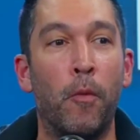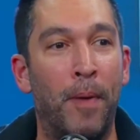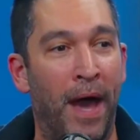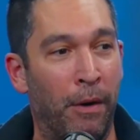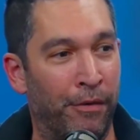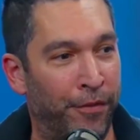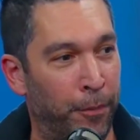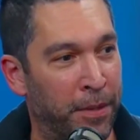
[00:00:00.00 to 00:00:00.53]
and no
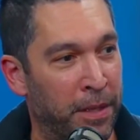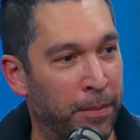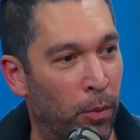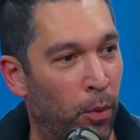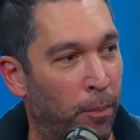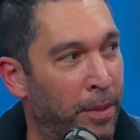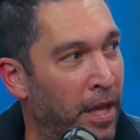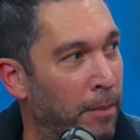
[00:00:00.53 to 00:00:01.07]
powerful
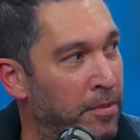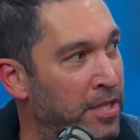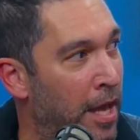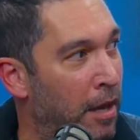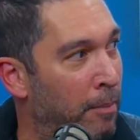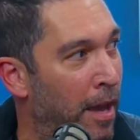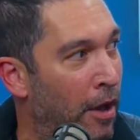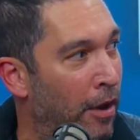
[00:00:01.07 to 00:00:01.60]
people will be
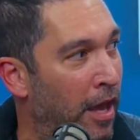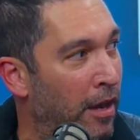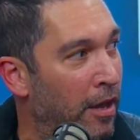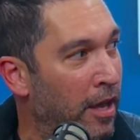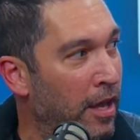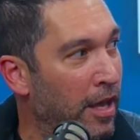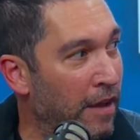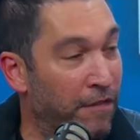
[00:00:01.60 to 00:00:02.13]
upset about
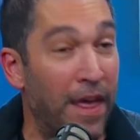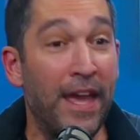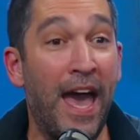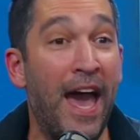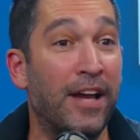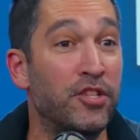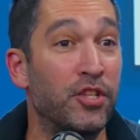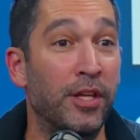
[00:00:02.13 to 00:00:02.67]
it. If
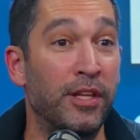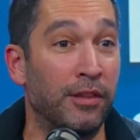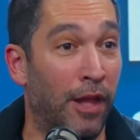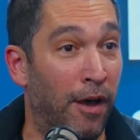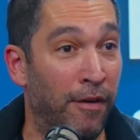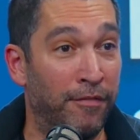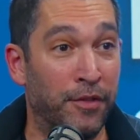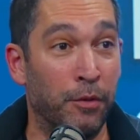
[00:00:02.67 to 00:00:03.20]
they actually
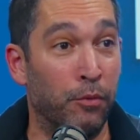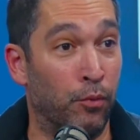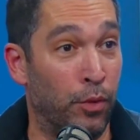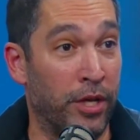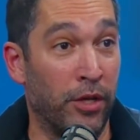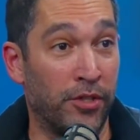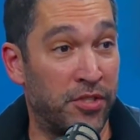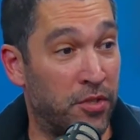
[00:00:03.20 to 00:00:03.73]
loved
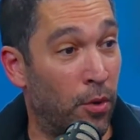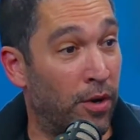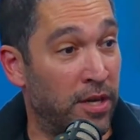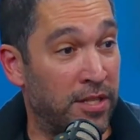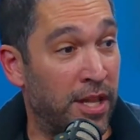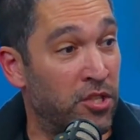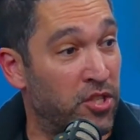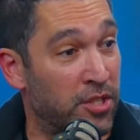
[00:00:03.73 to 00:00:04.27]
real
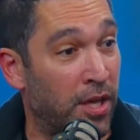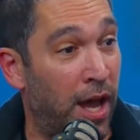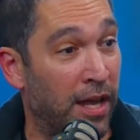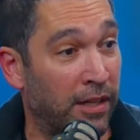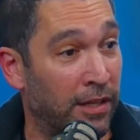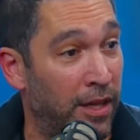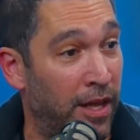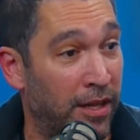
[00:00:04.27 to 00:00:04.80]
stories that just
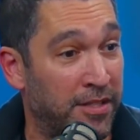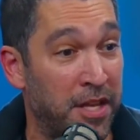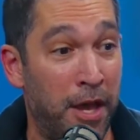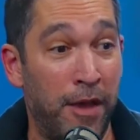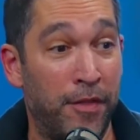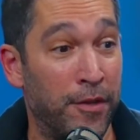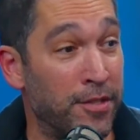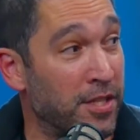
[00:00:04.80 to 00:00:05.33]
got clicks,
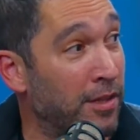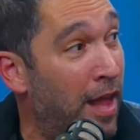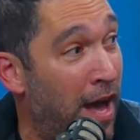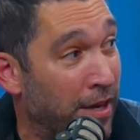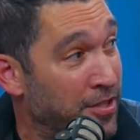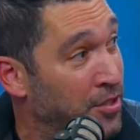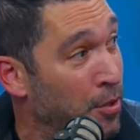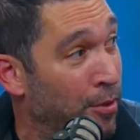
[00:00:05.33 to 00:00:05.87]
there's a
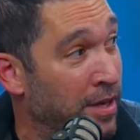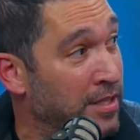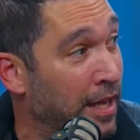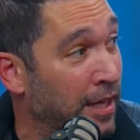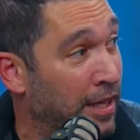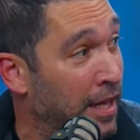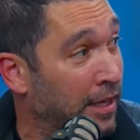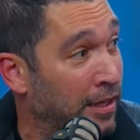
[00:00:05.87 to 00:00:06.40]
lot of
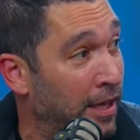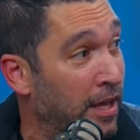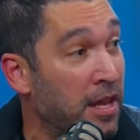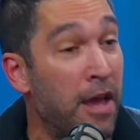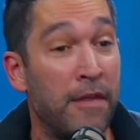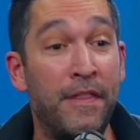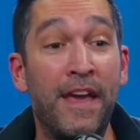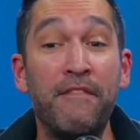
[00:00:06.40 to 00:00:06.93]
stories that get
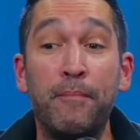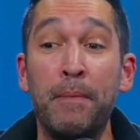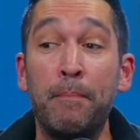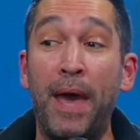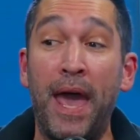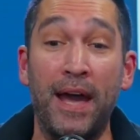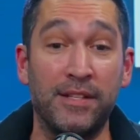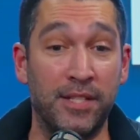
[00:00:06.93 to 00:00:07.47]
clicked. They've
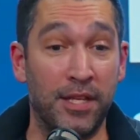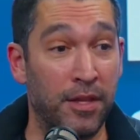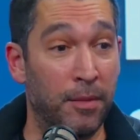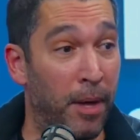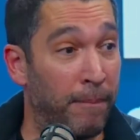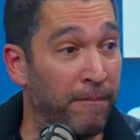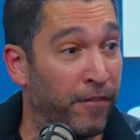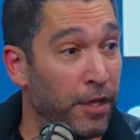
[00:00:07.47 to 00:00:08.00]
been
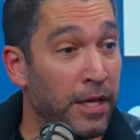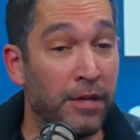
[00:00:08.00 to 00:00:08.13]
passing them